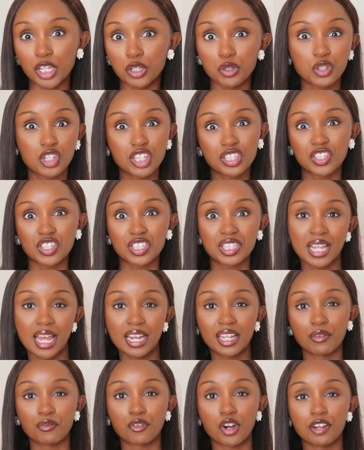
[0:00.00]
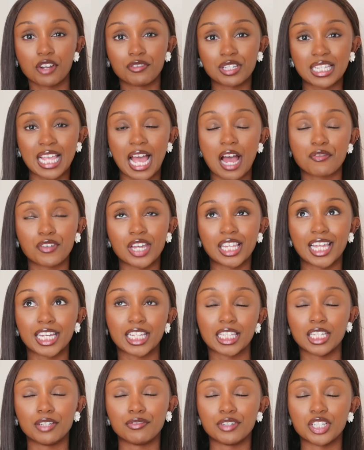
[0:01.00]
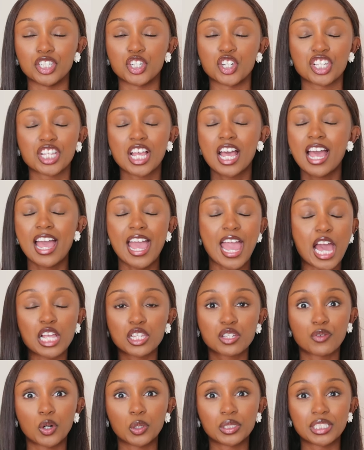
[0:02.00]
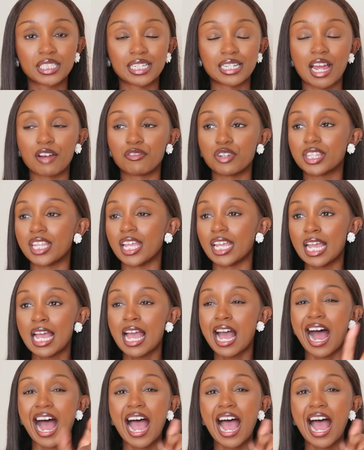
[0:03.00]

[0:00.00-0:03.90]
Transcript: Yuji's just standing in front of his cafe like livid, just hands folded and everything.